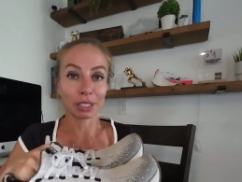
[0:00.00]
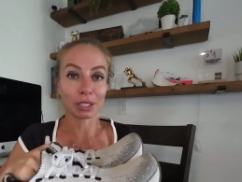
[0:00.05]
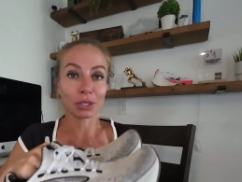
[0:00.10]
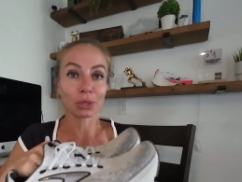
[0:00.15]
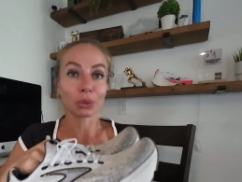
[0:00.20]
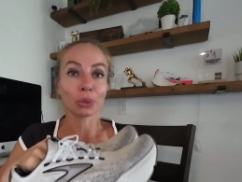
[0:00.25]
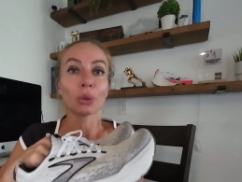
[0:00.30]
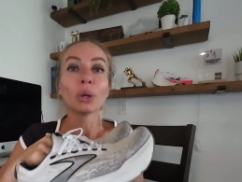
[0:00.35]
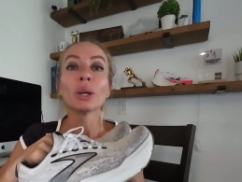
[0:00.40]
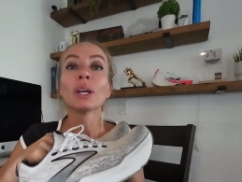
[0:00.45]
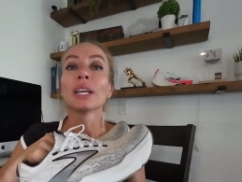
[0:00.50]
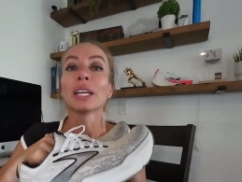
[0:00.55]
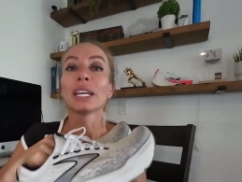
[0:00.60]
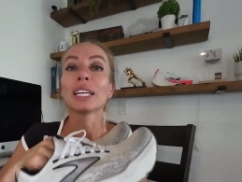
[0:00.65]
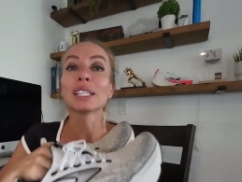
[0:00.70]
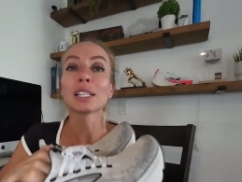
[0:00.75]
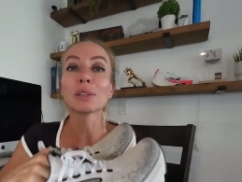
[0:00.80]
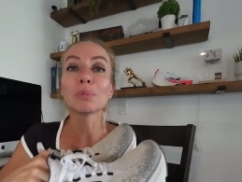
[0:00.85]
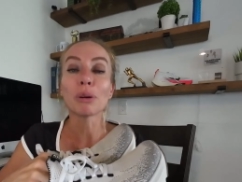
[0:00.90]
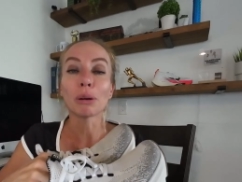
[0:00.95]
so
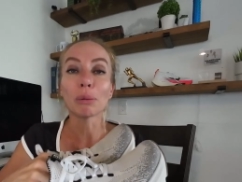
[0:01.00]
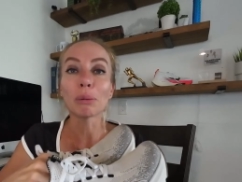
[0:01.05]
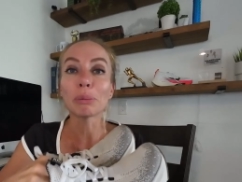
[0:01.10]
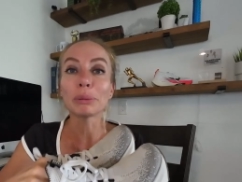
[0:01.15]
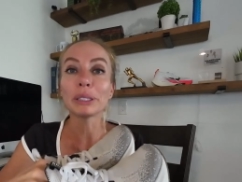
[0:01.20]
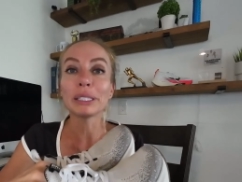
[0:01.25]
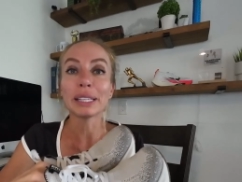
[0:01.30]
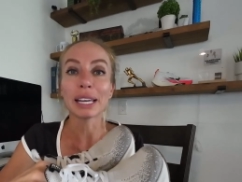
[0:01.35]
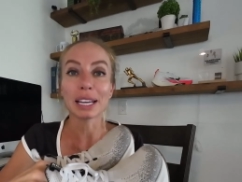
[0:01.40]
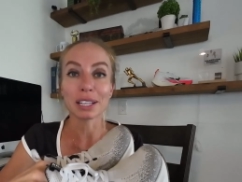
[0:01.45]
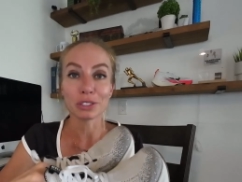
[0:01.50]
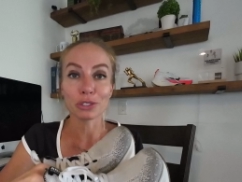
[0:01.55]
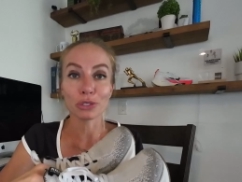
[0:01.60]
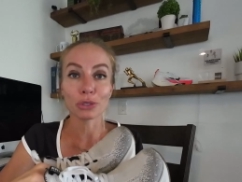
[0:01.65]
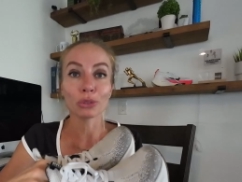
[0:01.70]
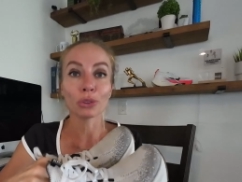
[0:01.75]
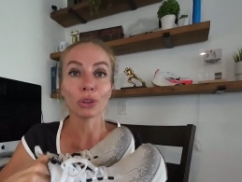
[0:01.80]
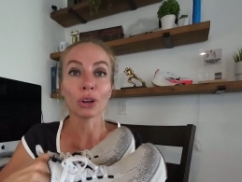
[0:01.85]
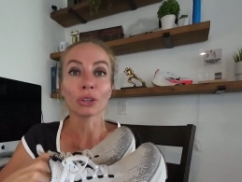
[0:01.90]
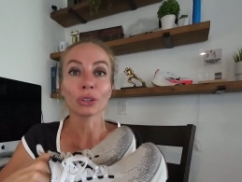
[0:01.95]
it'll probably last
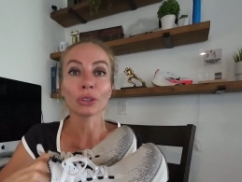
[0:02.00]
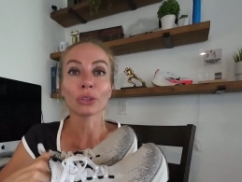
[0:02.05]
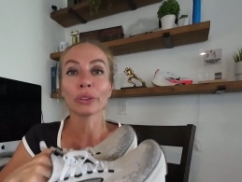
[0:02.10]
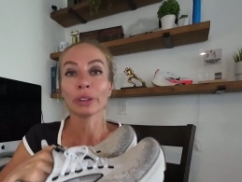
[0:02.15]
you longer